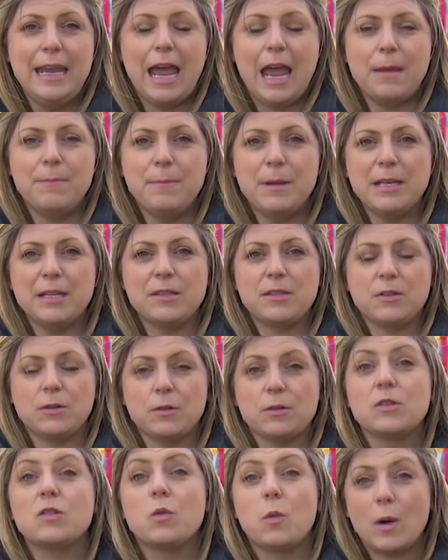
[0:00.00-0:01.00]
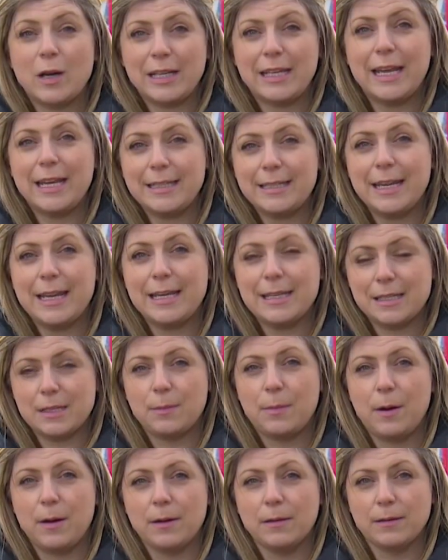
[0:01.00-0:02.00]
administered 28 days
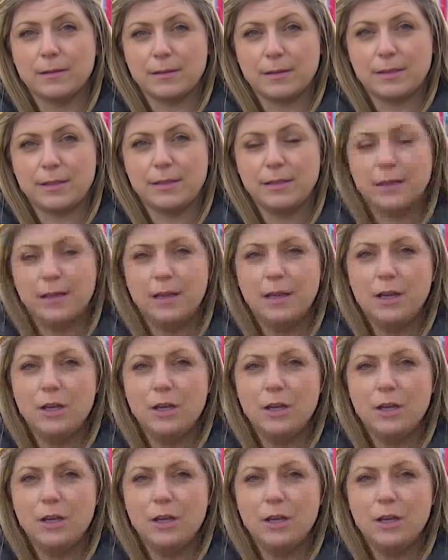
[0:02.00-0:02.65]
apart.